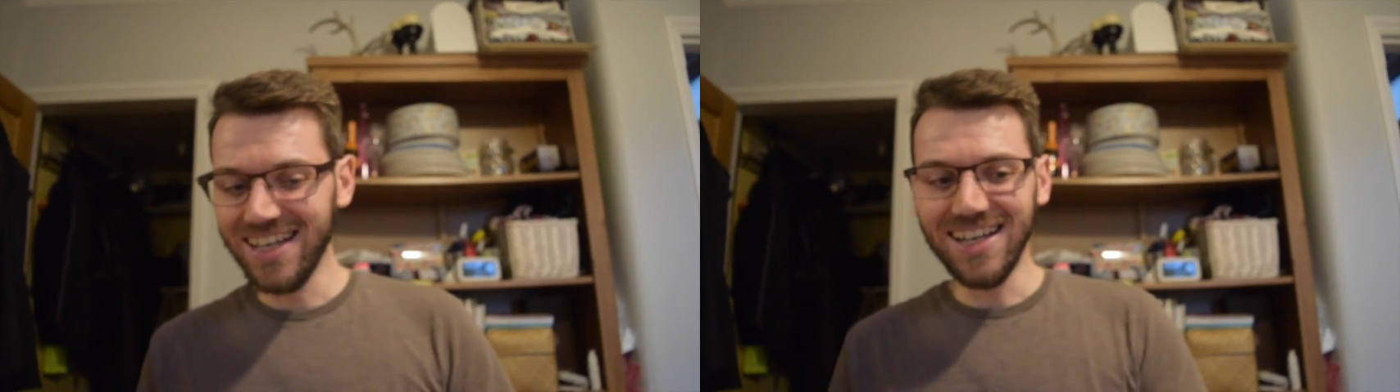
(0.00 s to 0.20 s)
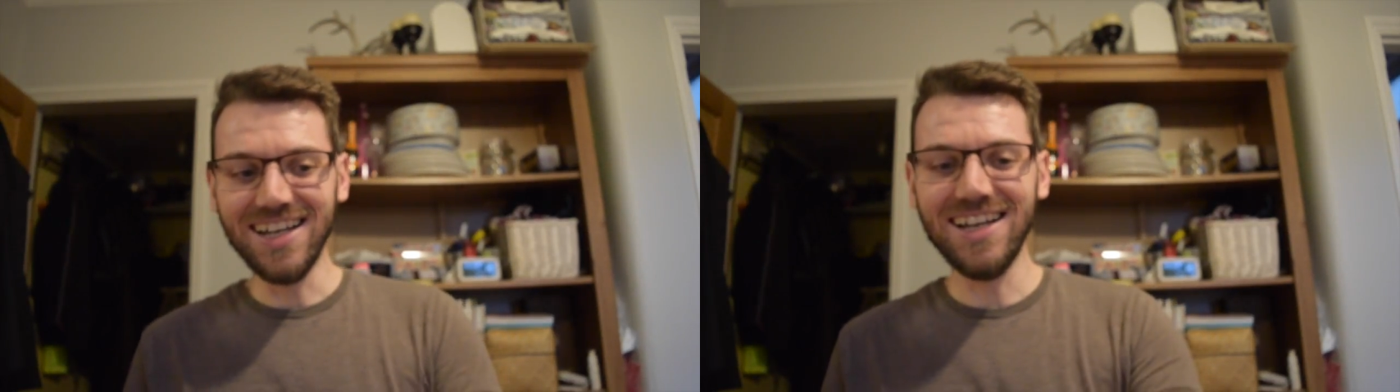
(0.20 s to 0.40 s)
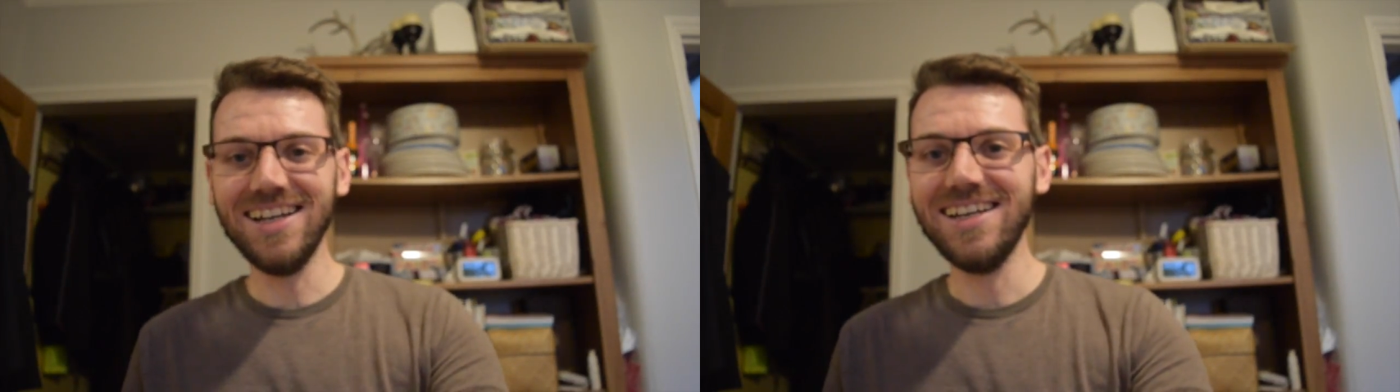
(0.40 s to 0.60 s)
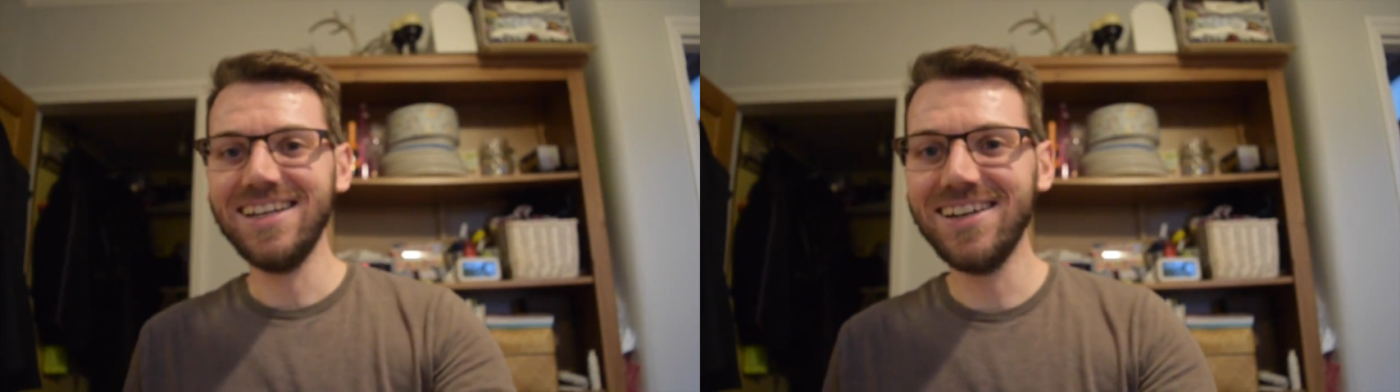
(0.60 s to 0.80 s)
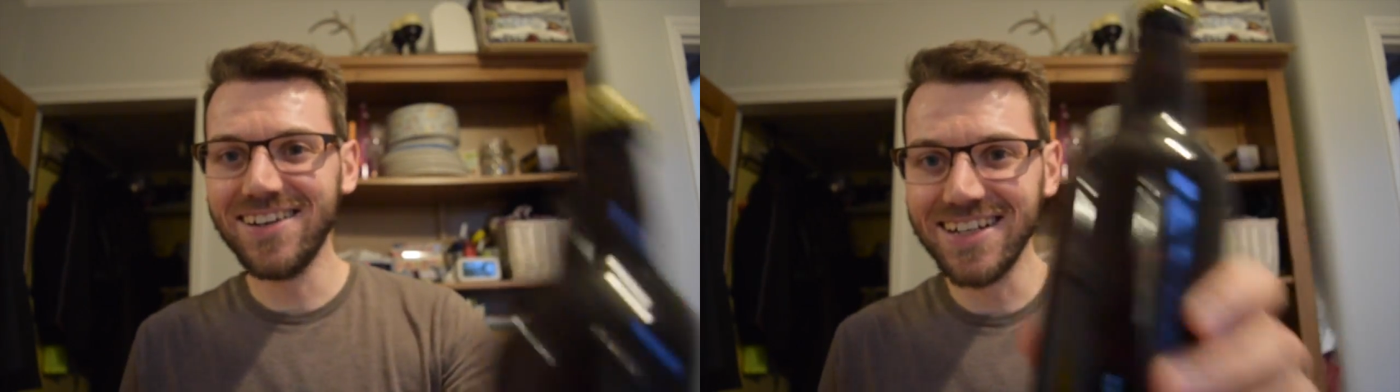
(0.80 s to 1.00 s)
uh,
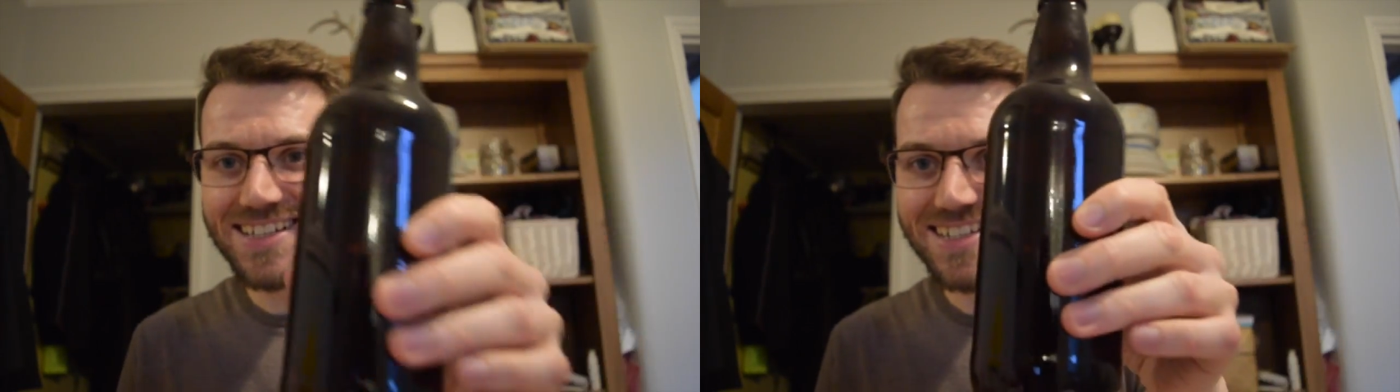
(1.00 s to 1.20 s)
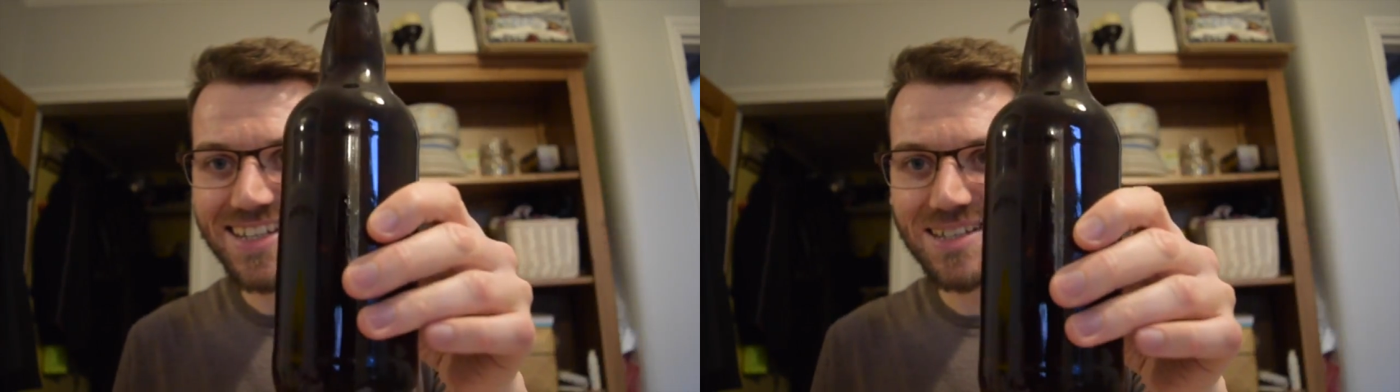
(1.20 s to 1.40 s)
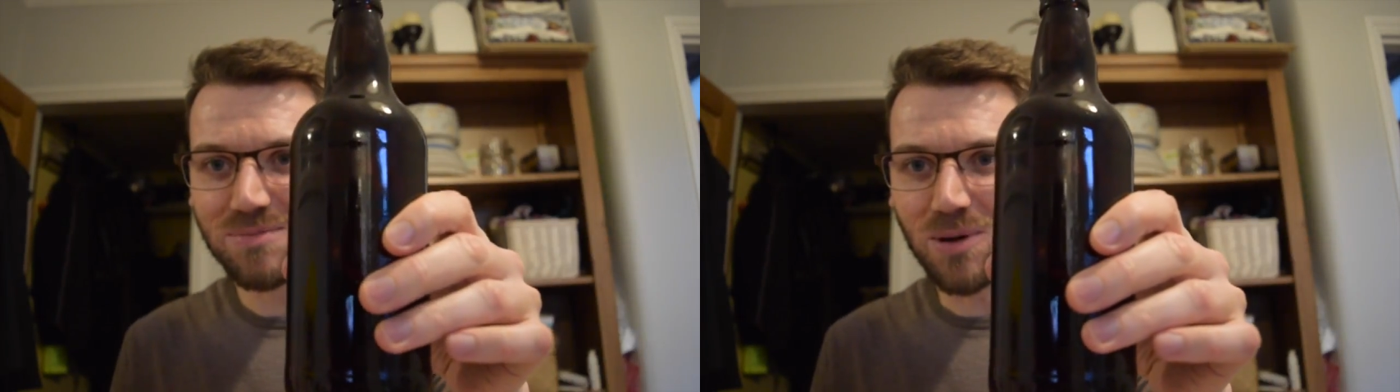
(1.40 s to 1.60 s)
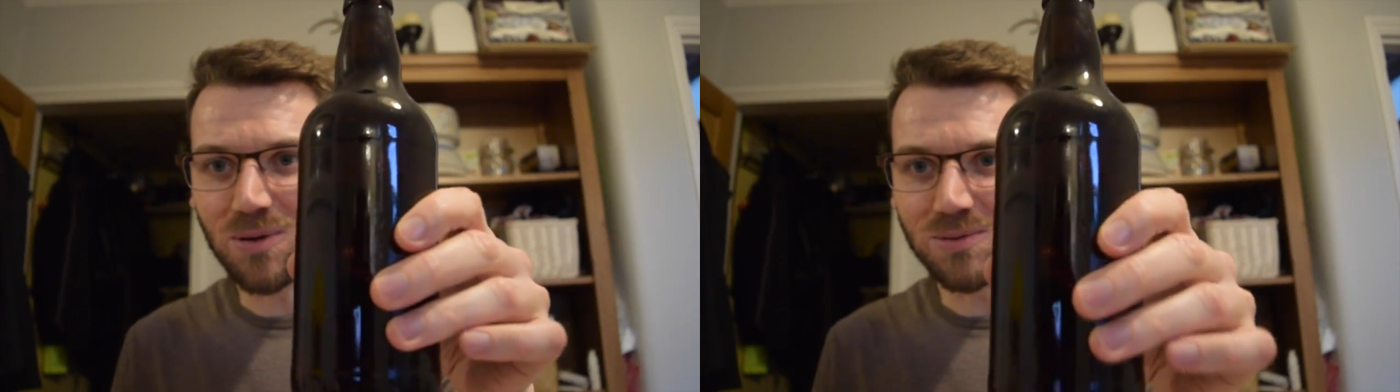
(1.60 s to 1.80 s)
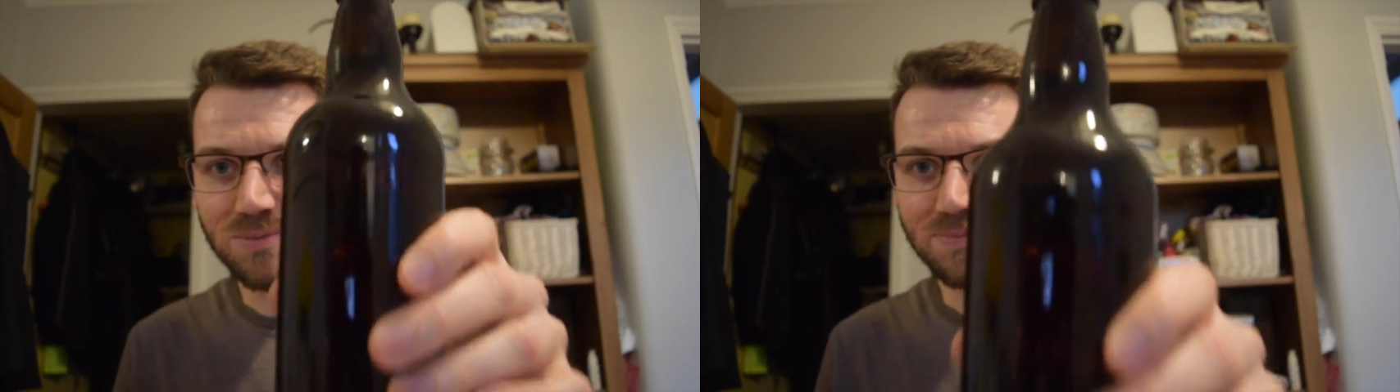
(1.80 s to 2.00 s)
here it is, here's a
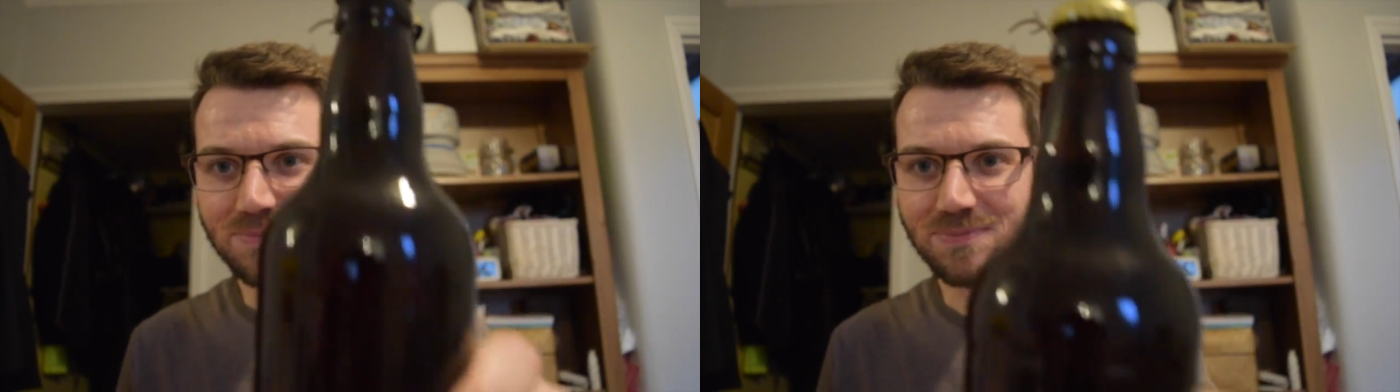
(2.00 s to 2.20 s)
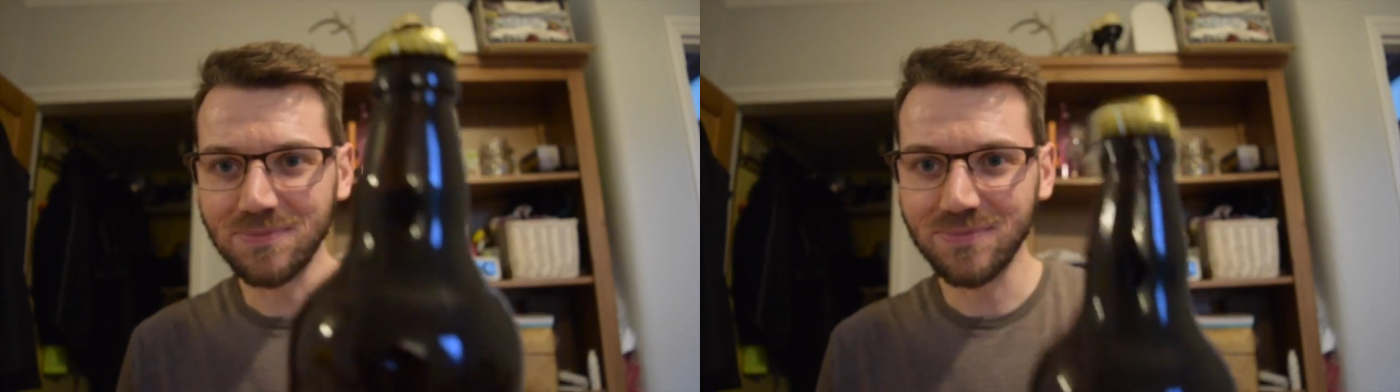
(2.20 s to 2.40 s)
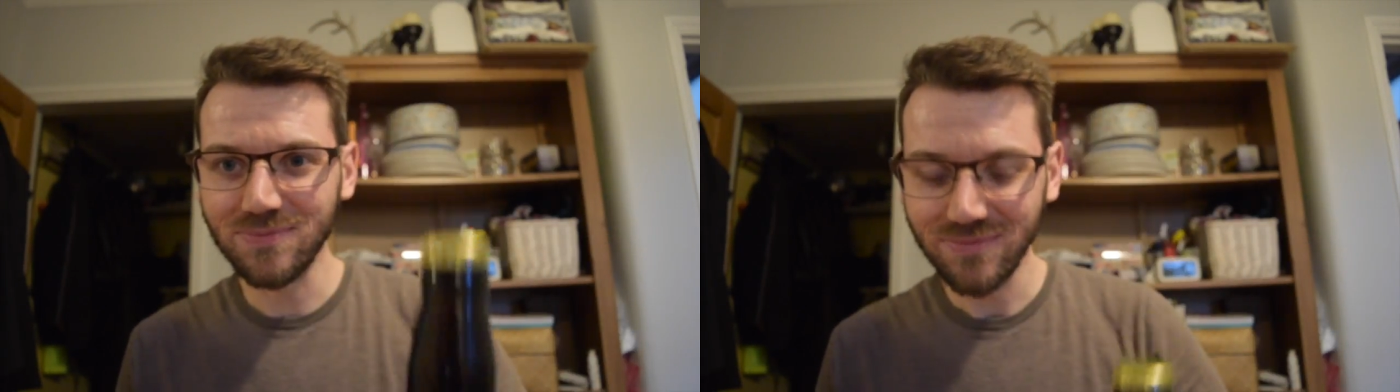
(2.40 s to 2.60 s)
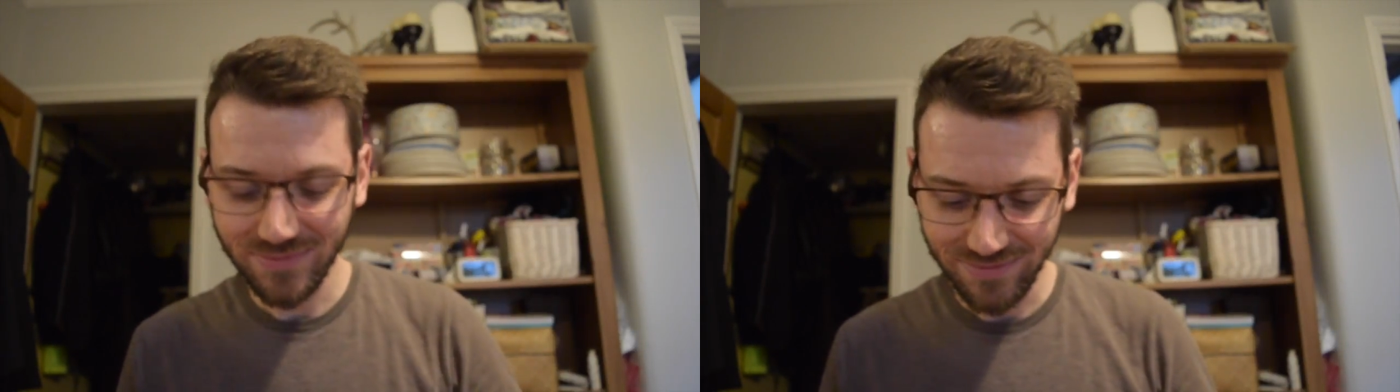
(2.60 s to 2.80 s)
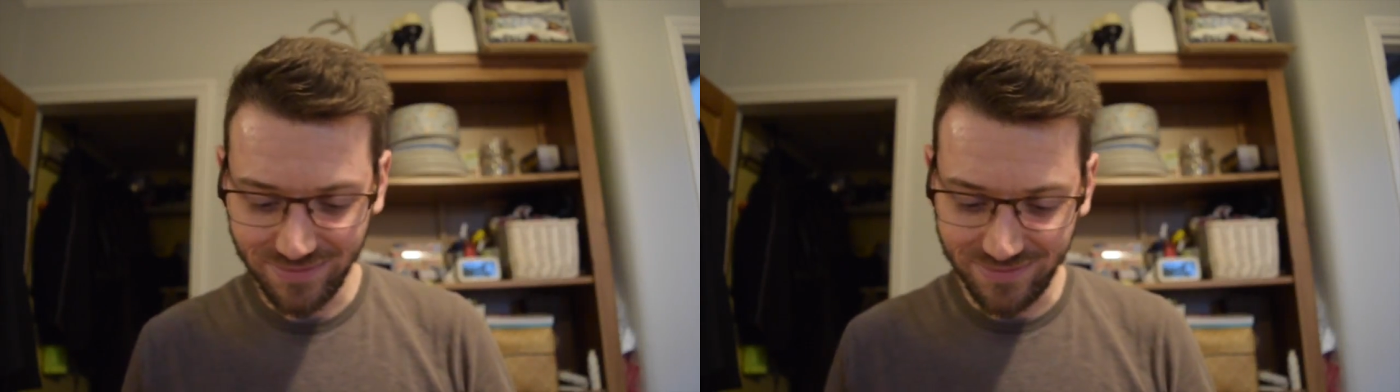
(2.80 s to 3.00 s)
bottle.
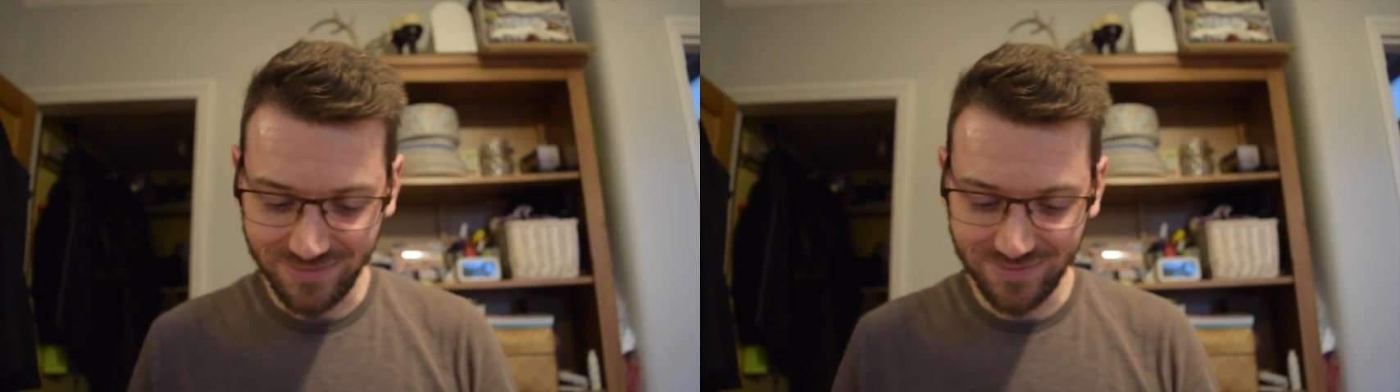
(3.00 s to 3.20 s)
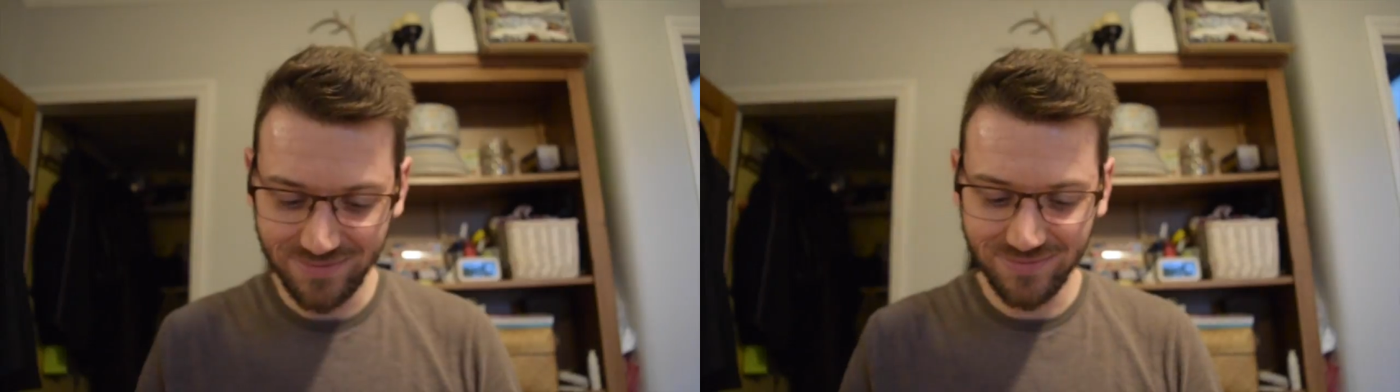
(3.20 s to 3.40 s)
It's